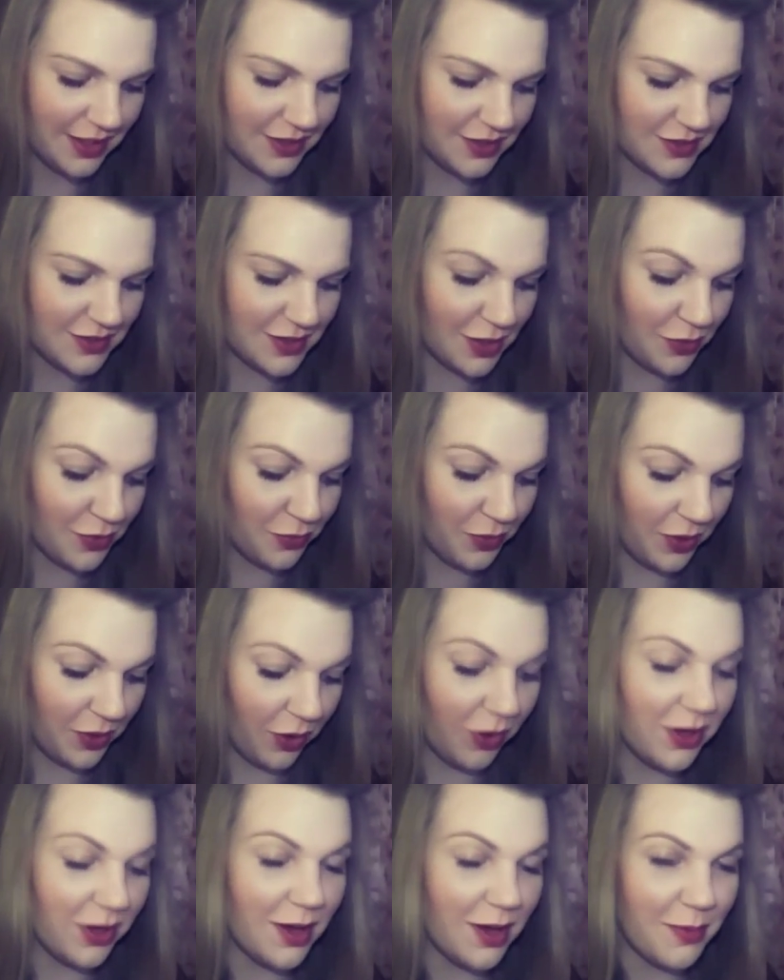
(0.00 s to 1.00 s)
So we're
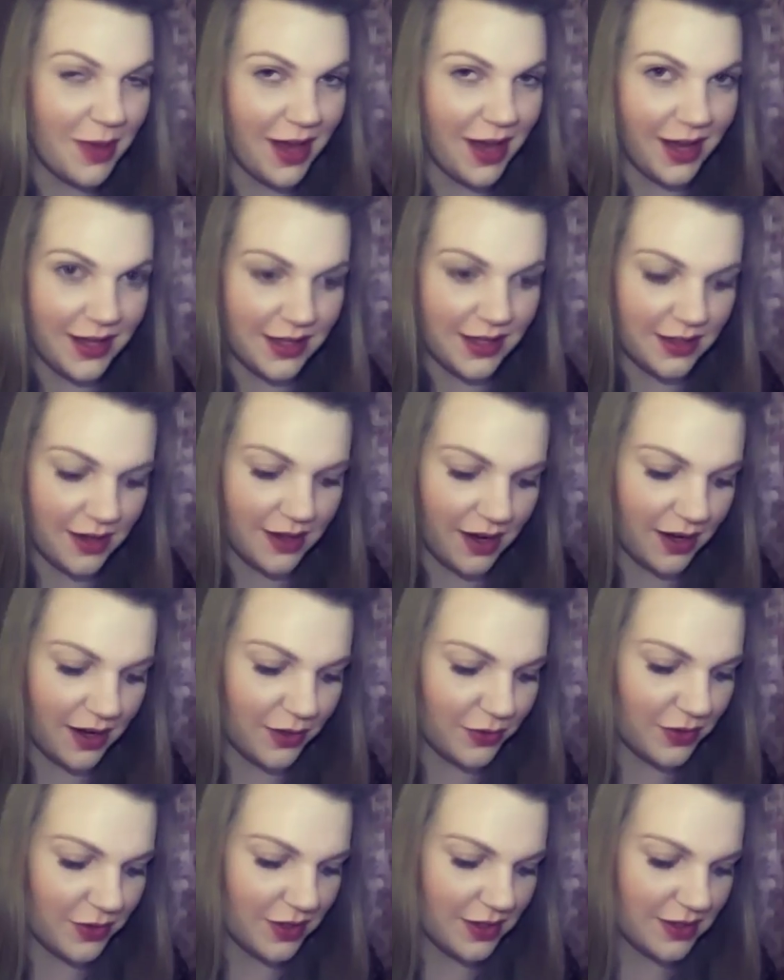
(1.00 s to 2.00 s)
on number eight
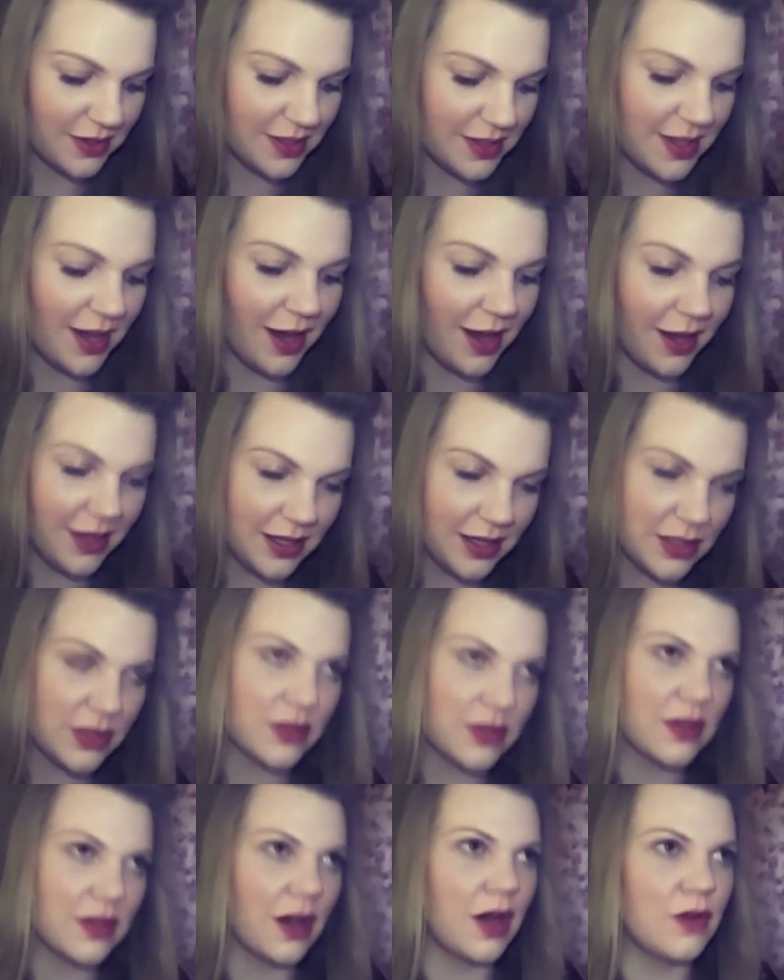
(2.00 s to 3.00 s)
now. The
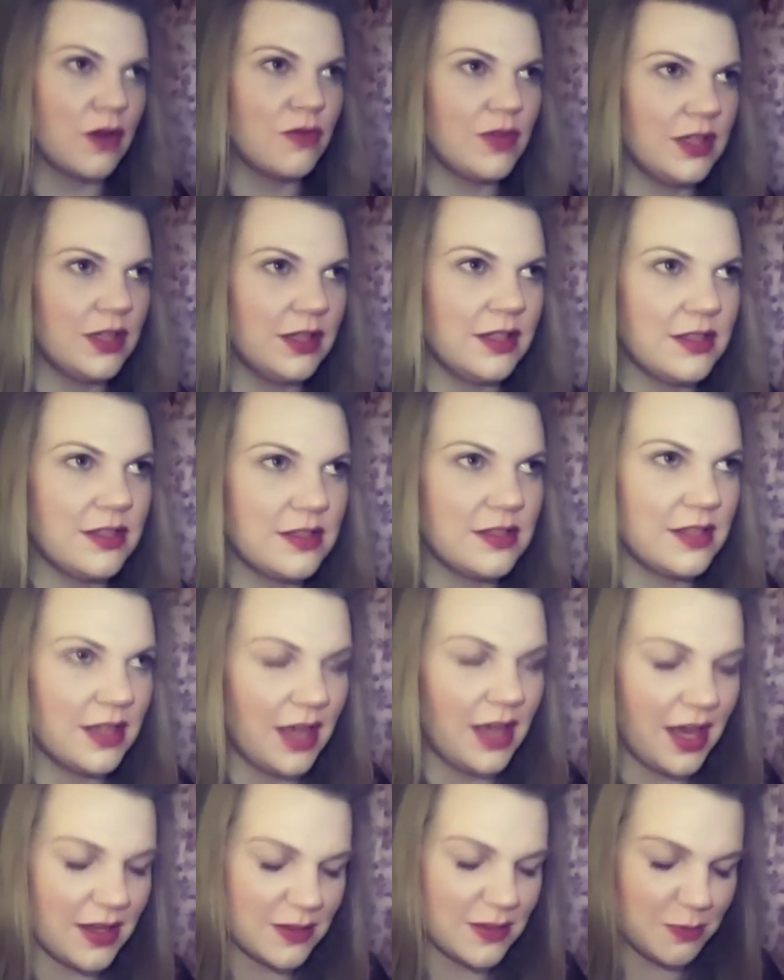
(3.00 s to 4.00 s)
eighth, unrealistic
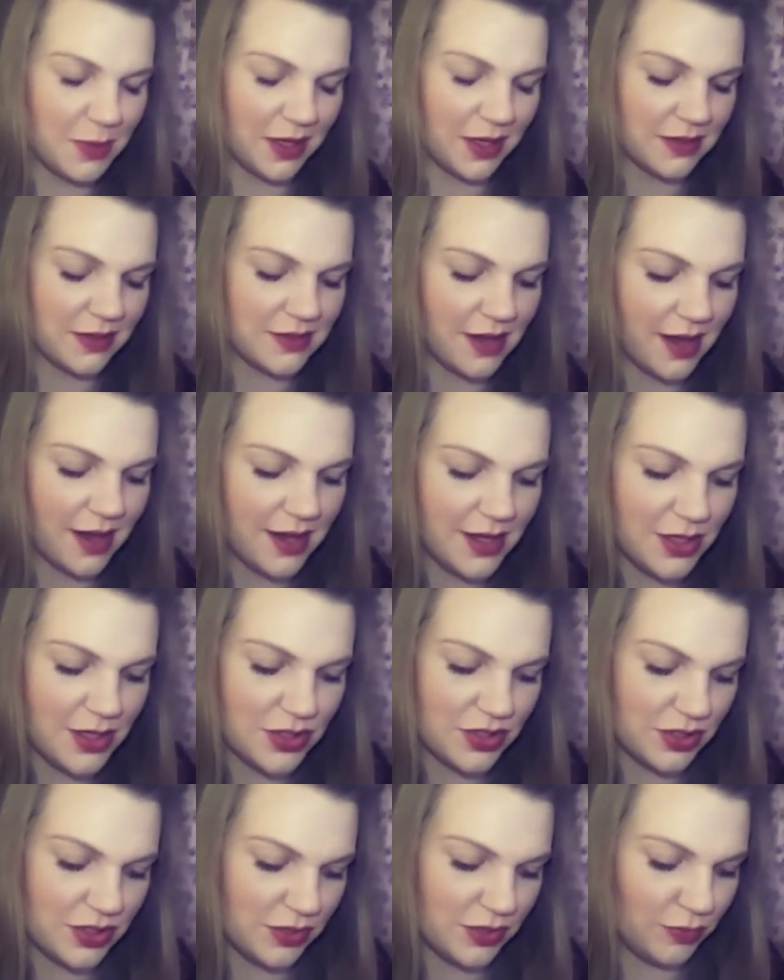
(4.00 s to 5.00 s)

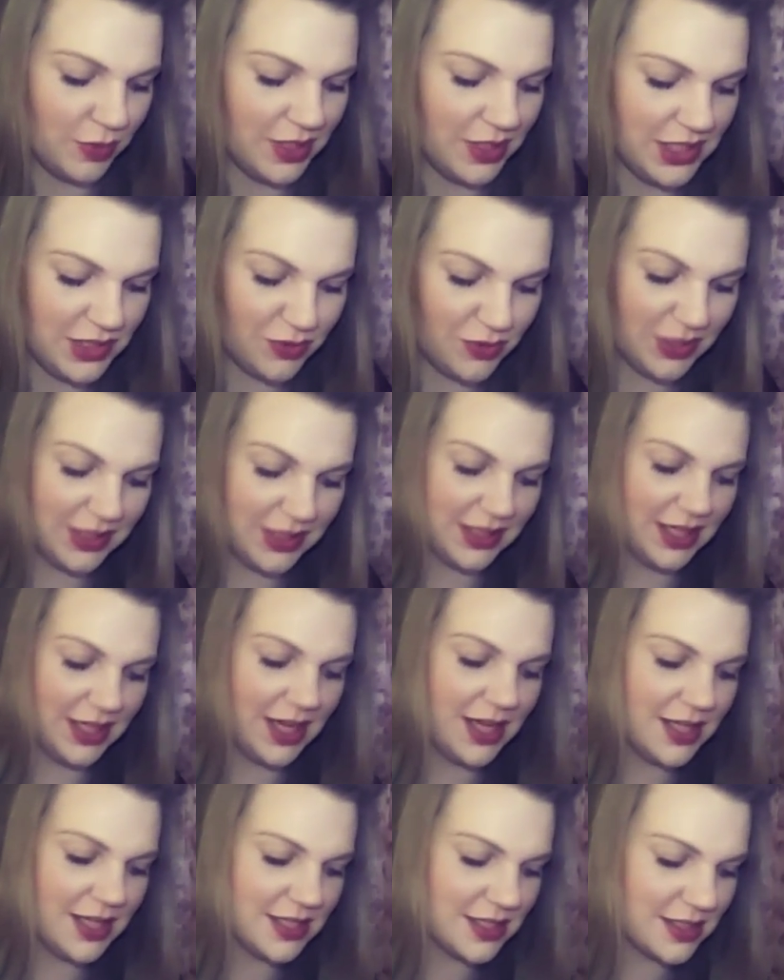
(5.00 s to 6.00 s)
expectation we need to
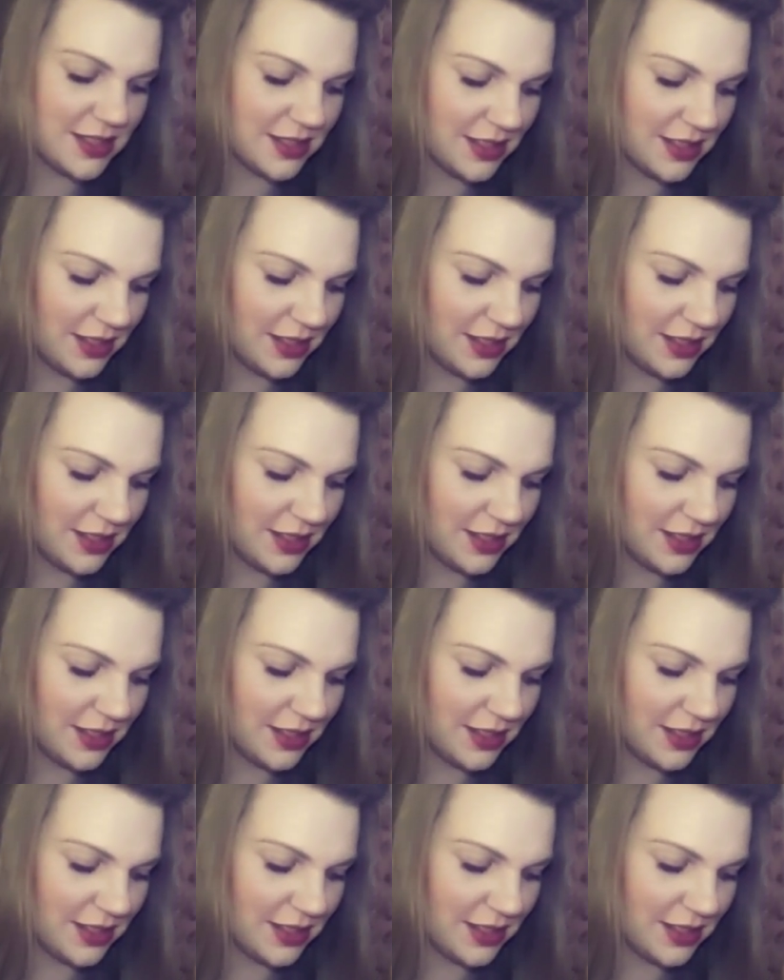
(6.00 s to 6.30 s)
release